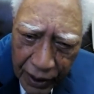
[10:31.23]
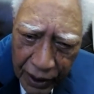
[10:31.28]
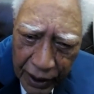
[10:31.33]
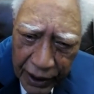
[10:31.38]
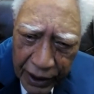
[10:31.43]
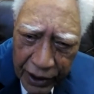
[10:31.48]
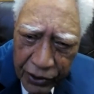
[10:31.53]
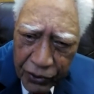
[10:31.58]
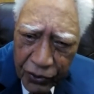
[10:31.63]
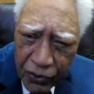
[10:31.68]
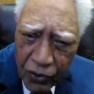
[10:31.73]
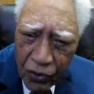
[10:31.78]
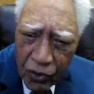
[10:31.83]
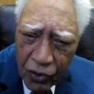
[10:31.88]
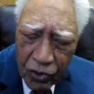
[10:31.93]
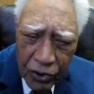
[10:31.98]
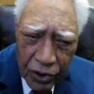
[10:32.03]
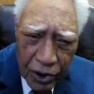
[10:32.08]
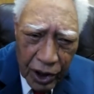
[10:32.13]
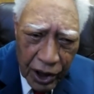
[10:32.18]
and you
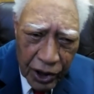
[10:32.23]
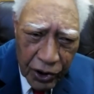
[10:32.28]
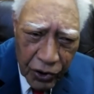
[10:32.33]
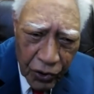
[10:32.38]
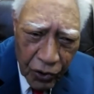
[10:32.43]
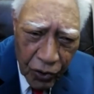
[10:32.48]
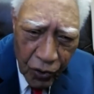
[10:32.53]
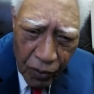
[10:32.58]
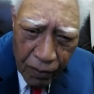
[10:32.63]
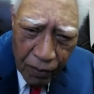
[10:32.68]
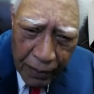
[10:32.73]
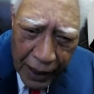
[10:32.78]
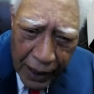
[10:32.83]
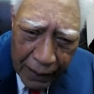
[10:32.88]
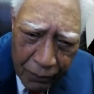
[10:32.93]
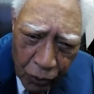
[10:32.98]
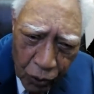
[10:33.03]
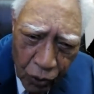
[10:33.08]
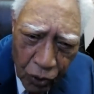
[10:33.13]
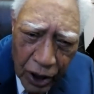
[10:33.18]
gonna and you gonna make
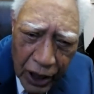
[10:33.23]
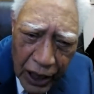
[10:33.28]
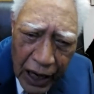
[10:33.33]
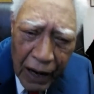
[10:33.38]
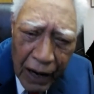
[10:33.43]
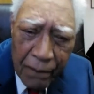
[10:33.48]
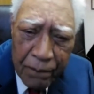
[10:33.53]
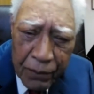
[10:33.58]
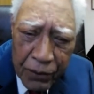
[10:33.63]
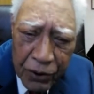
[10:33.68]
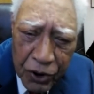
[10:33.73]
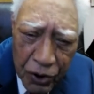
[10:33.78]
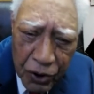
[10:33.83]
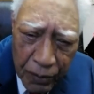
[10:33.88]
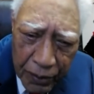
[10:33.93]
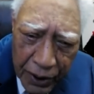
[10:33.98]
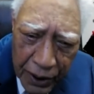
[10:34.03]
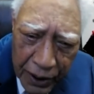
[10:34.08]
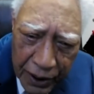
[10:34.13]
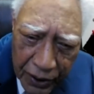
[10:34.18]
more
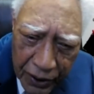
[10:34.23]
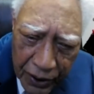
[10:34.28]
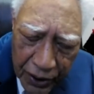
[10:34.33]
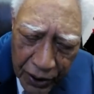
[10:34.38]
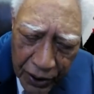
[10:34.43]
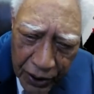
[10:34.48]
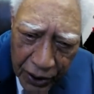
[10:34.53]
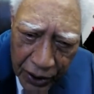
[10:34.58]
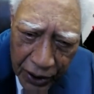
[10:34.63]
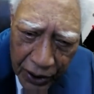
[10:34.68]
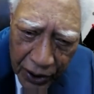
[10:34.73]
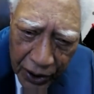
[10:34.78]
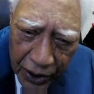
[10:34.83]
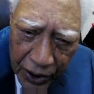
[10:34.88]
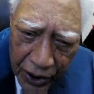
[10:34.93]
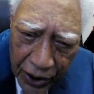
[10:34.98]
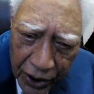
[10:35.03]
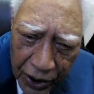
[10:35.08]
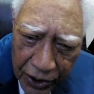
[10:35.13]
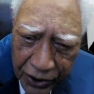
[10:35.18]
accomplishment
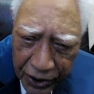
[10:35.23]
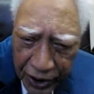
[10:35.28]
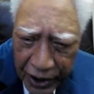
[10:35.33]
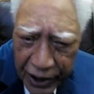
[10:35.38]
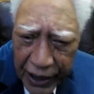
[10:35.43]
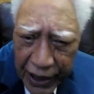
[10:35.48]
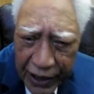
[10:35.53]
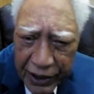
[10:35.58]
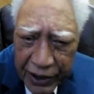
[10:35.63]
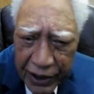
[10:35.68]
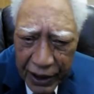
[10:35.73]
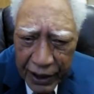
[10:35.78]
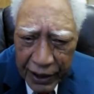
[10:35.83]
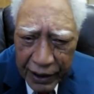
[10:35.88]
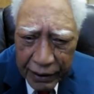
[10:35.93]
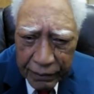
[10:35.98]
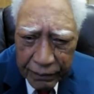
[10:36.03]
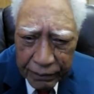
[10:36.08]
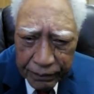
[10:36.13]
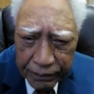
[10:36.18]
than they did.